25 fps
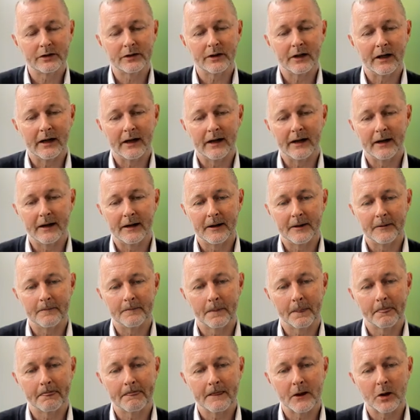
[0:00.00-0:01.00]

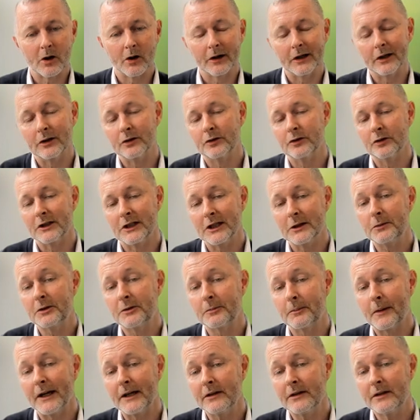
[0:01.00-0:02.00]
going into deep
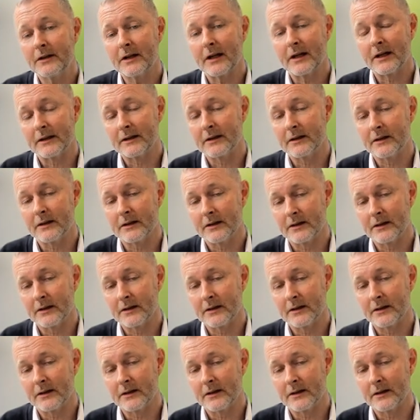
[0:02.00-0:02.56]
space and